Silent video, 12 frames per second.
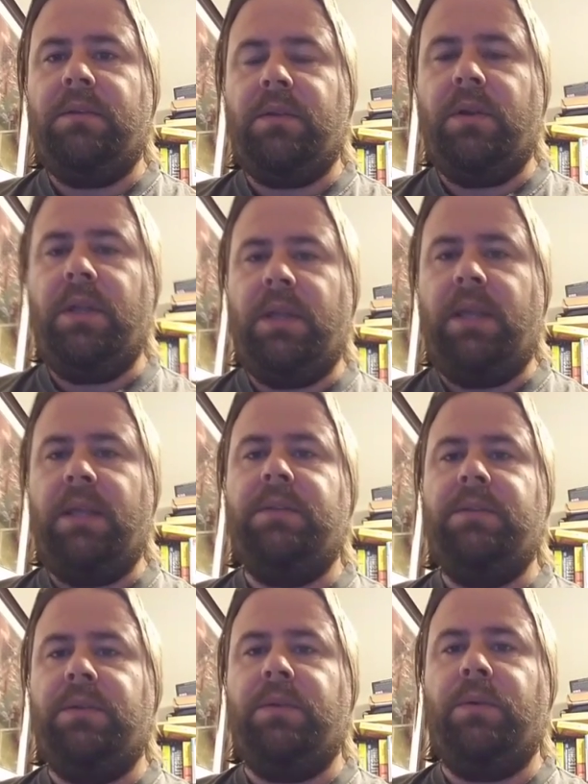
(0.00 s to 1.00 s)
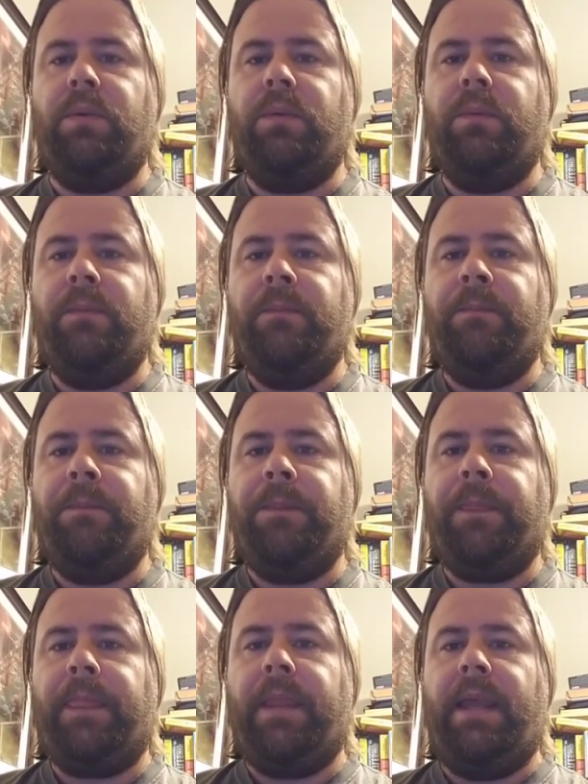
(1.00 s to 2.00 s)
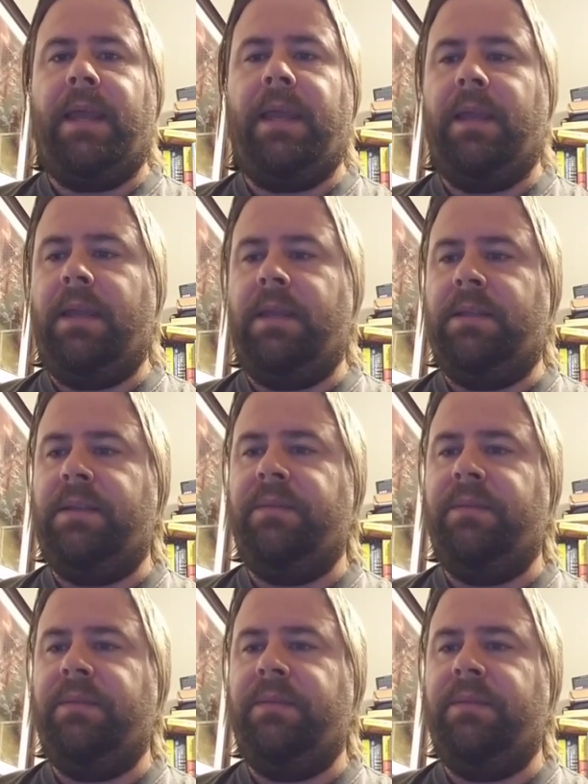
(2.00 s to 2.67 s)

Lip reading: turning into a